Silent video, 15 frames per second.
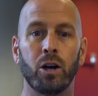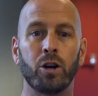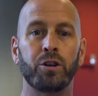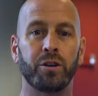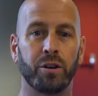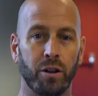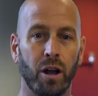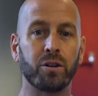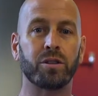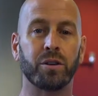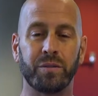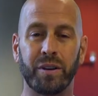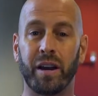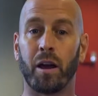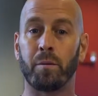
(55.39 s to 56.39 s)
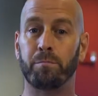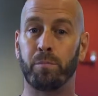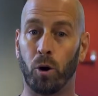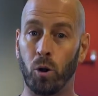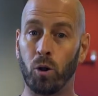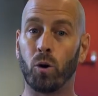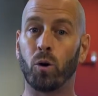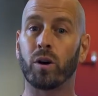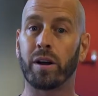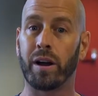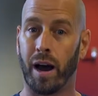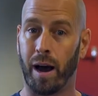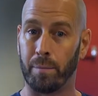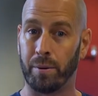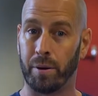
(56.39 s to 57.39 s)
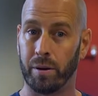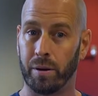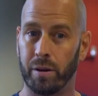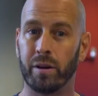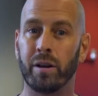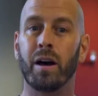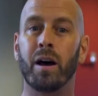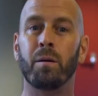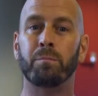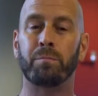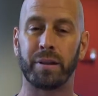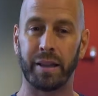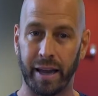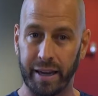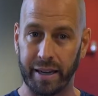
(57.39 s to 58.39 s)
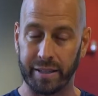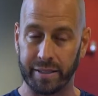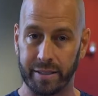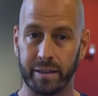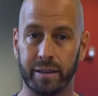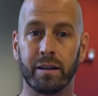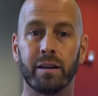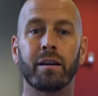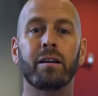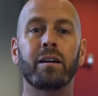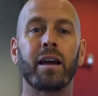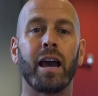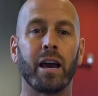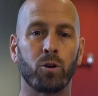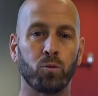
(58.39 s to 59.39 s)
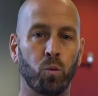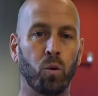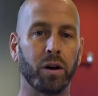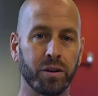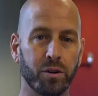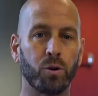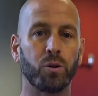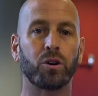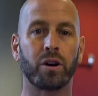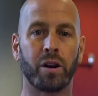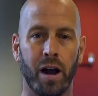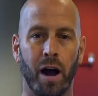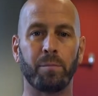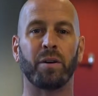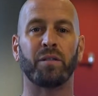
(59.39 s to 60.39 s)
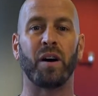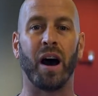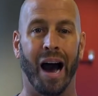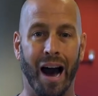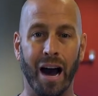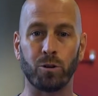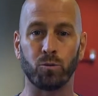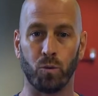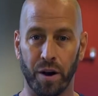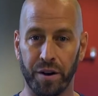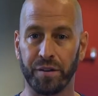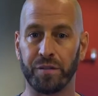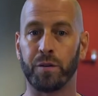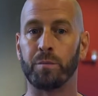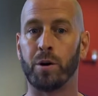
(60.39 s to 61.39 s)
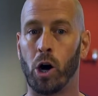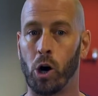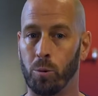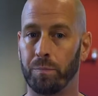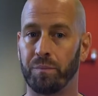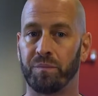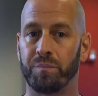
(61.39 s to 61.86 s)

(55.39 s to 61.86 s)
You'll also need a bowl or cup, plate, and one quarter cup of hot water from home.